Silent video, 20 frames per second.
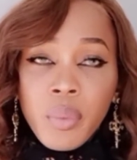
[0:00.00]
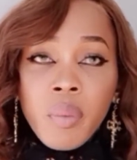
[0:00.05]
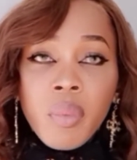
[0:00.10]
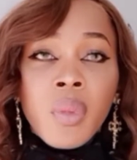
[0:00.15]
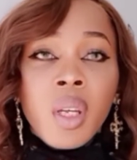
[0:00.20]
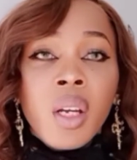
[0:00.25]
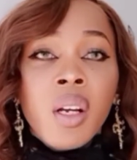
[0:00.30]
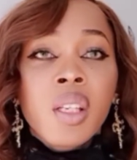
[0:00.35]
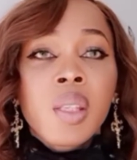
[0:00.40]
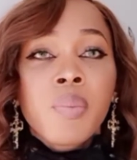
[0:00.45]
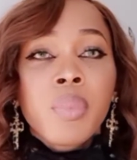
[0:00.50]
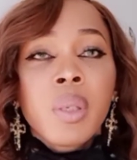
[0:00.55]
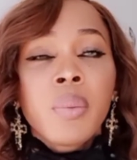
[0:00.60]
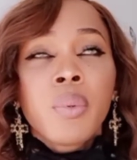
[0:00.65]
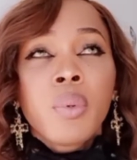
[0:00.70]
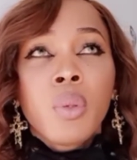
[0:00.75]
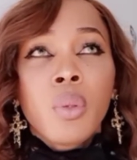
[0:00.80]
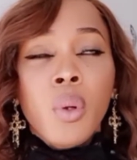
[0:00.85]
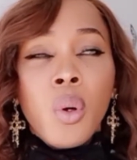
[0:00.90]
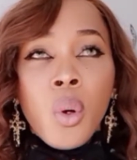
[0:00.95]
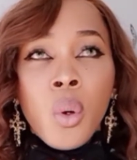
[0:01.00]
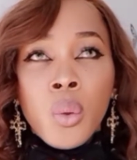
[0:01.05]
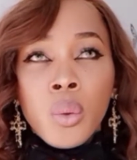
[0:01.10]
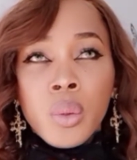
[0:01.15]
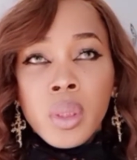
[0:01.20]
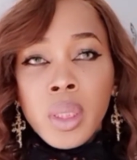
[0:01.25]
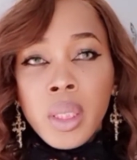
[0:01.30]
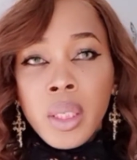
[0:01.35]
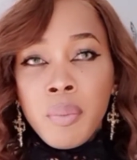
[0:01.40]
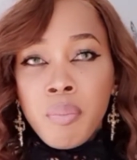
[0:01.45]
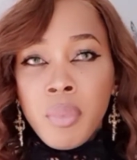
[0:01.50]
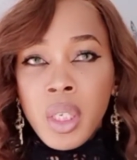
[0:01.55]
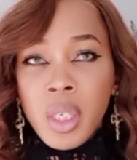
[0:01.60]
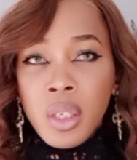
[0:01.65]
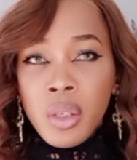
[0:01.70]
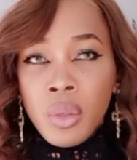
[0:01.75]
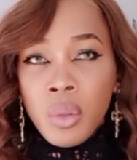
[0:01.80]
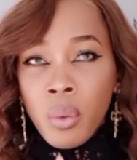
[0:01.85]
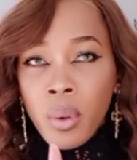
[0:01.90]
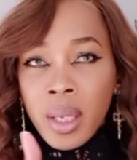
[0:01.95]
Because people only meet
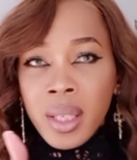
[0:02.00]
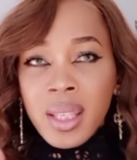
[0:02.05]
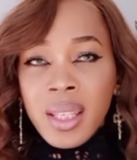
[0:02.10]
you at